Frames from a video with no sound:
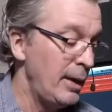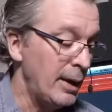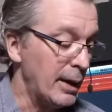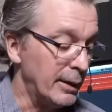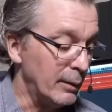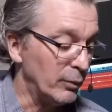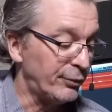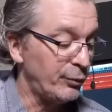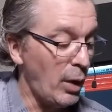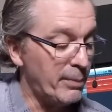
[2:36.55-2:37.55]
And then we'll
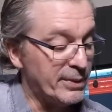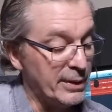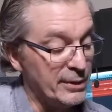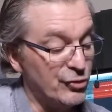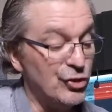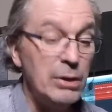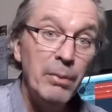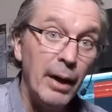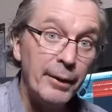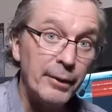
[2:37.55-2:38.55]
swap it to this G
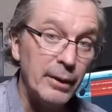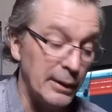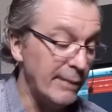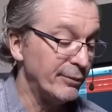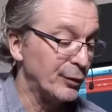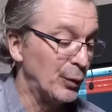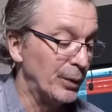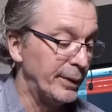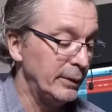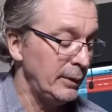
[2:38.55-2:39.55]
minor 11th
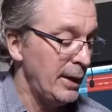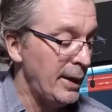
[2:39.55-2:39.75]
chord here.